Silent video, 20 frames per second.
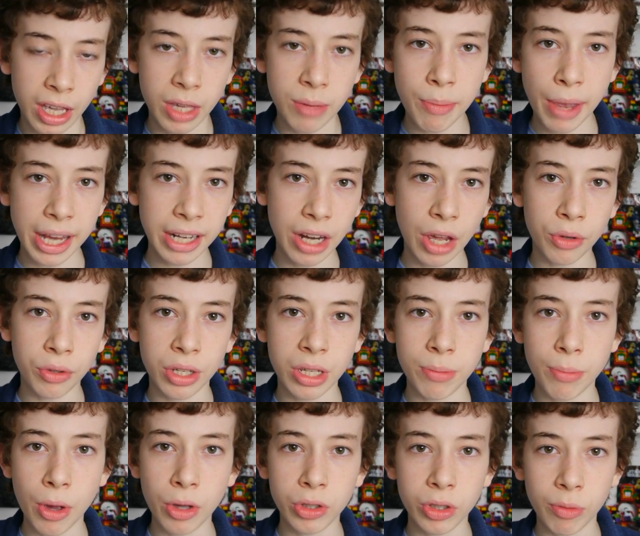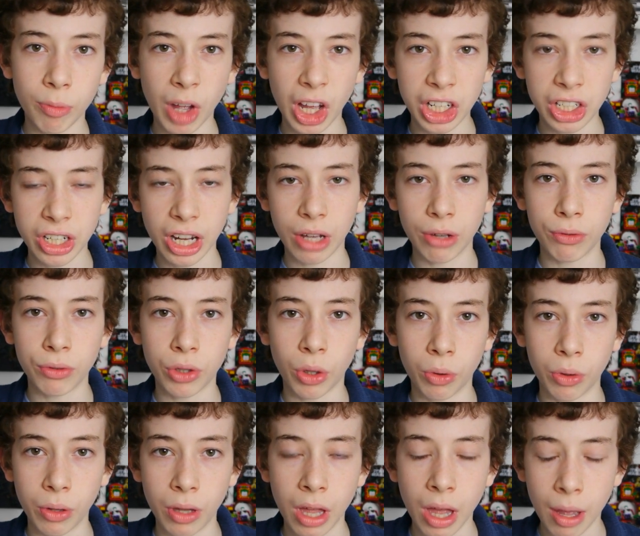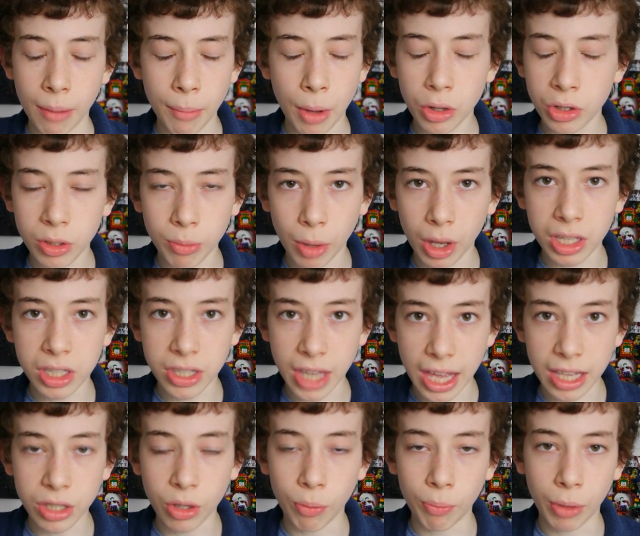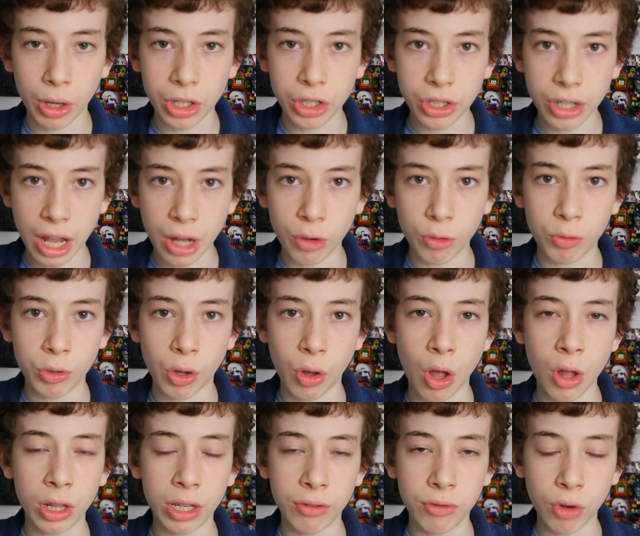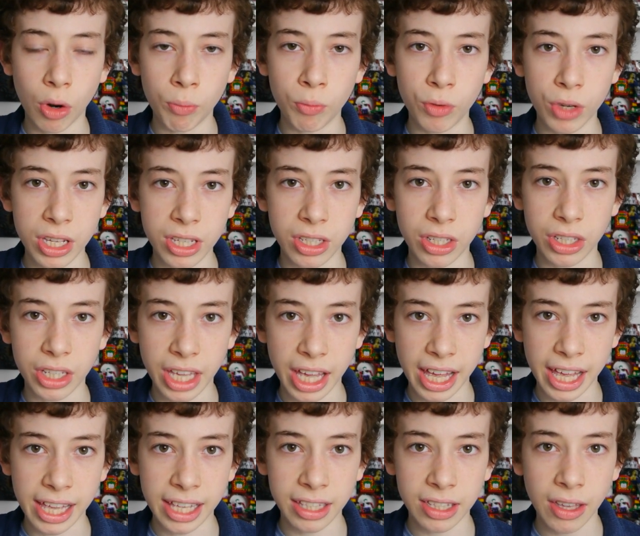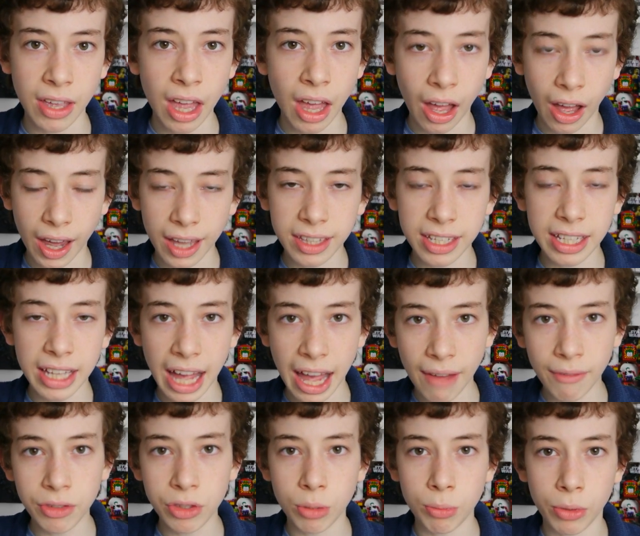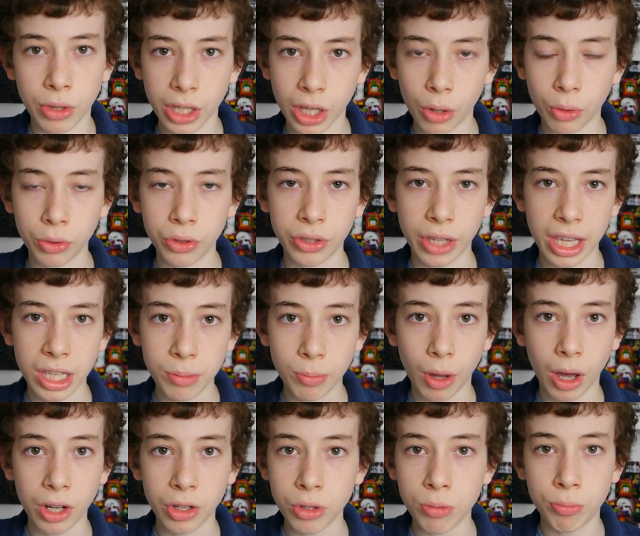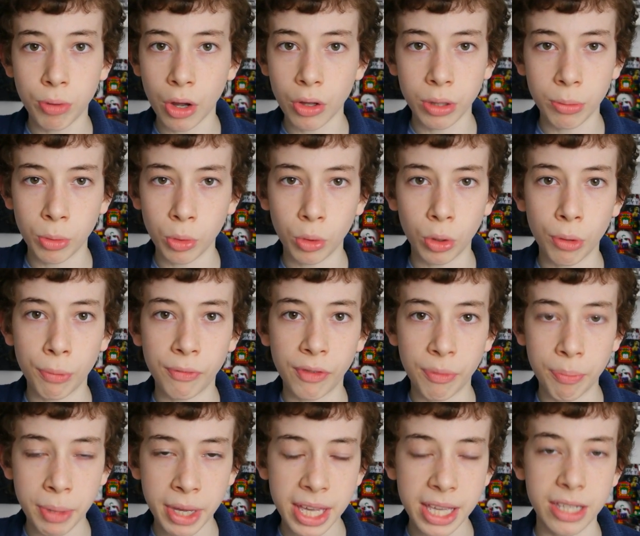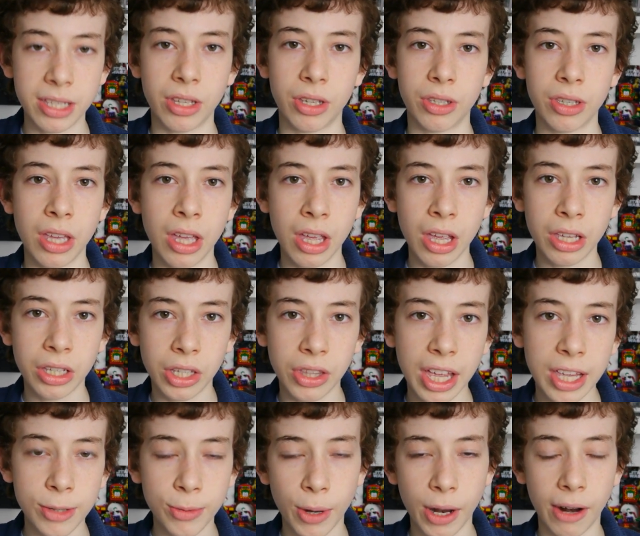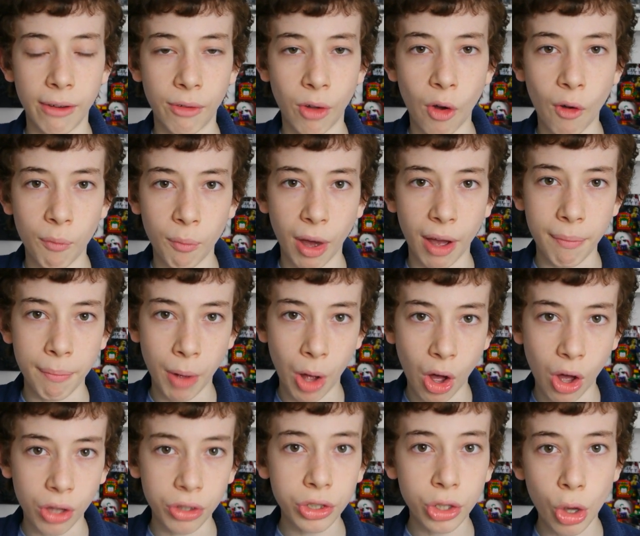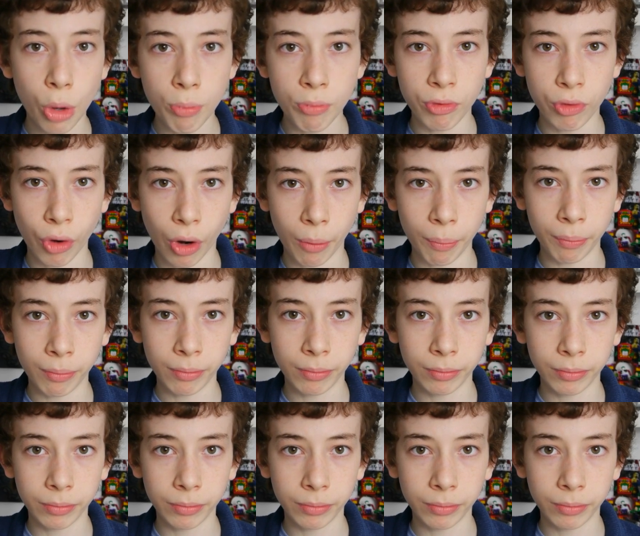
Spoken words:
You may notice most of my sets on my shelves are only from recent years. I did have some of the old sets, but I just broke them all up for pieces, so that's where a lot of my parts come from.